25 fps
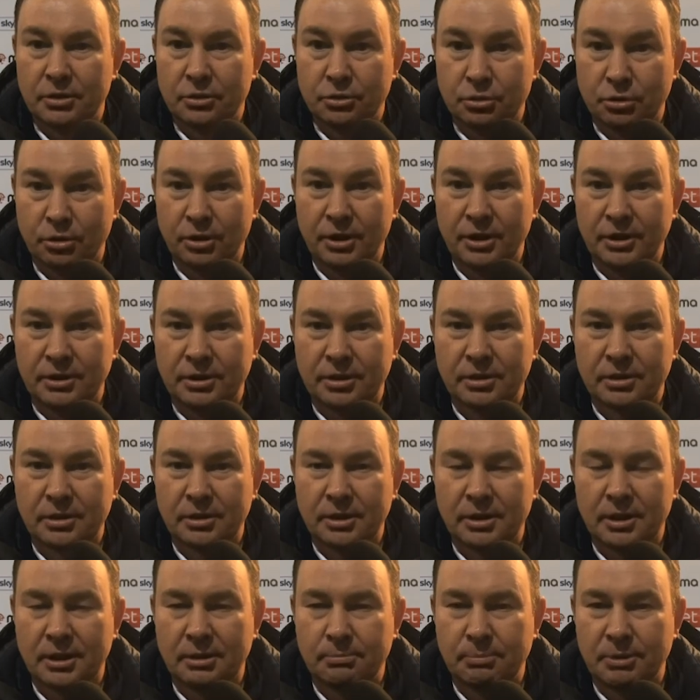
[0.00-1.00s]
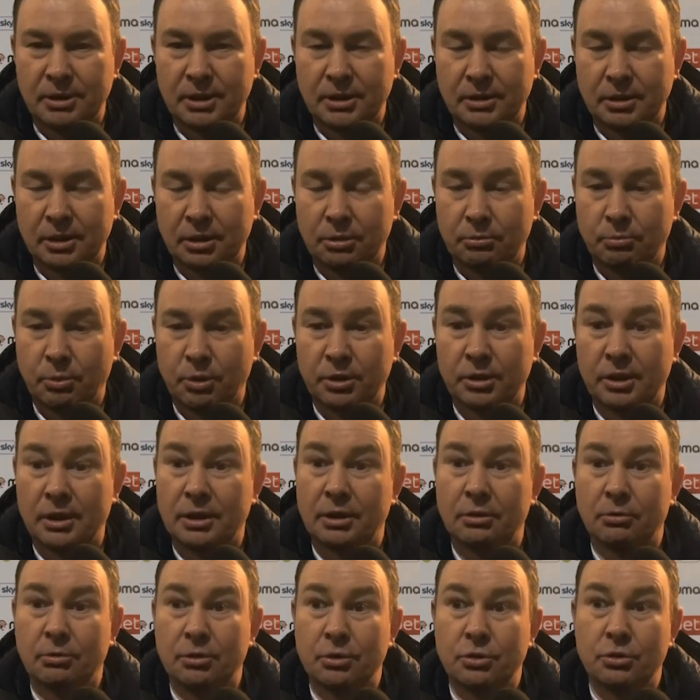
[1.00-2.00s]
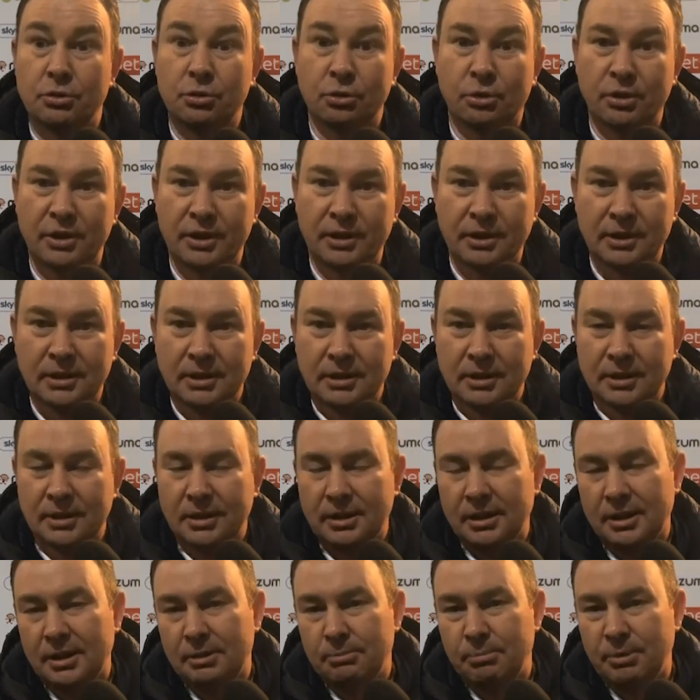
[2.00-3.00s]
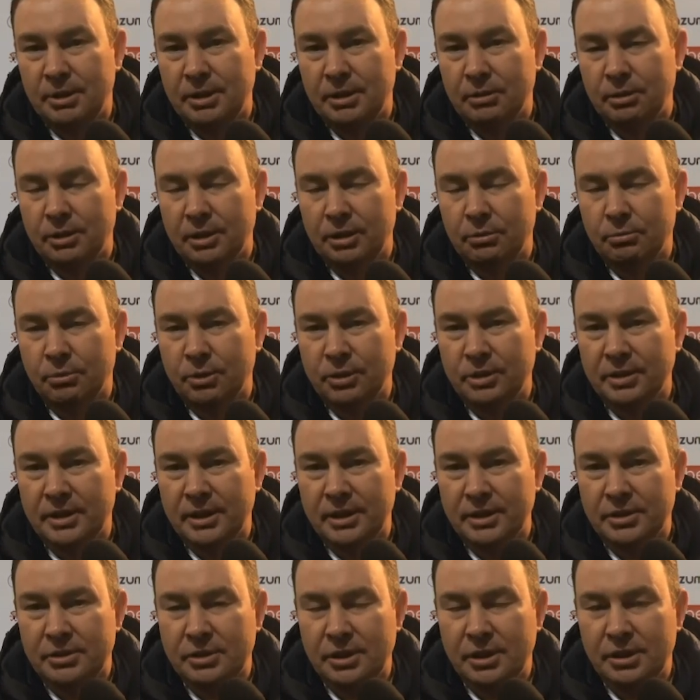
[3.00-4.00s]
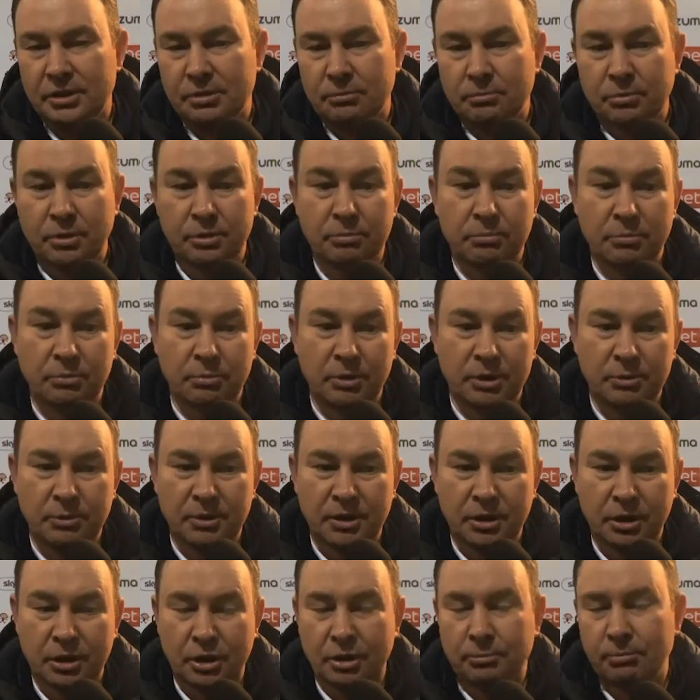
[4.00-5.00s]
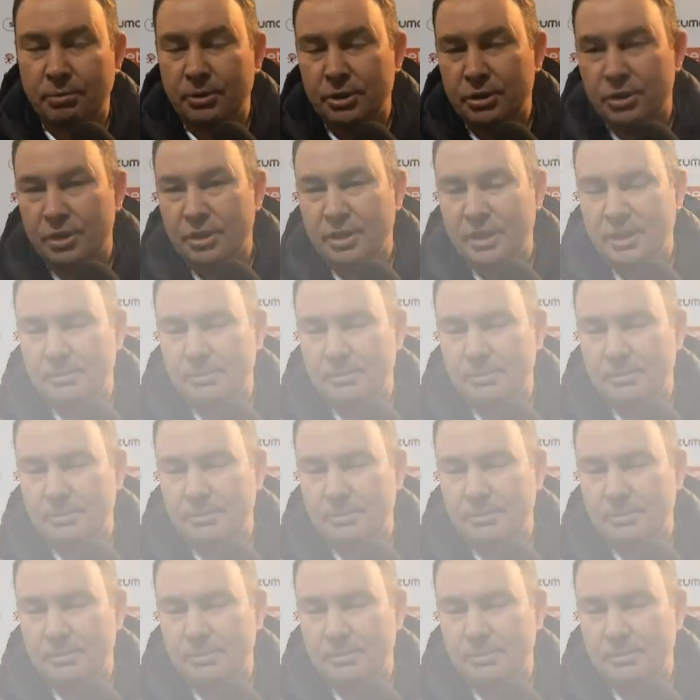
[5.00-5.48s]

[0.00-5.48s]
enjoyed being in League One, and they'll enjoy being in League One next season when we accomplish our